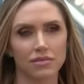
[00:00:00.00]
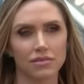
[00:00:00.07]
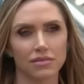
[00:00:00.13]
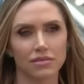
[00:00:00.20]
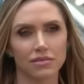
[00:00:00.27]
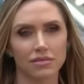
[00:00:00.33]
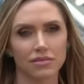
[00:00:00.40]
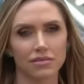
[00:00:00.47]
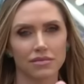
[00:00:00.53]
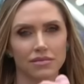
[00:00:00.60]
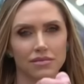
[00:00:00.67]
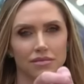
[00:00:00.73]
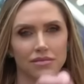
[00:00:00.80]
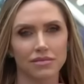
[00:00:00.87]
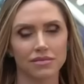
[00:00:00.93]

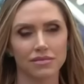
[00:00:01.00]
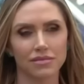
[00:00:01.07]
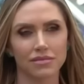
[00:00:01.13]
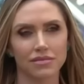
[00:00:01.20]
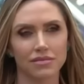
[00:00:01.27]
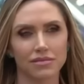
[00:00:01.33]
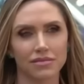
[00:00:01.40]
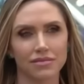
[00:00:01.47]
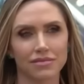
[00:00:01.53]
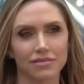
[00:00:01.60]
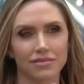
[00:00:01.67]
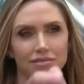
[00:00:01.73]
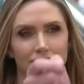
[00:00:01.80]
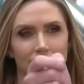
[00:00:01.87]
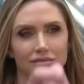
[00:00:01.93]

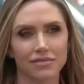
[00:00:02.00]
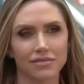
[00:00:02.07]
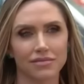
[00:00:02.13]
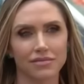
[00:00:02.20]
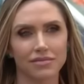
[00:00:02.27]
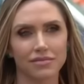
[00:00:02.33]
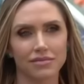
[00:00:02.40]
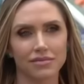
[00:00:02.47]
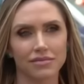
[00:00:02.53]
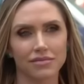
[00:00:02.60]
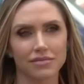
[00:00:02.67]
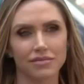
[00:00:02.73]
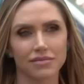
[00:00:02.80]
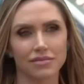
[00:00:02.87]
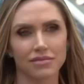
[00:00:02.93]

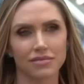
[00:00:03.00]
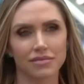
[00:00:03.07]
(silent)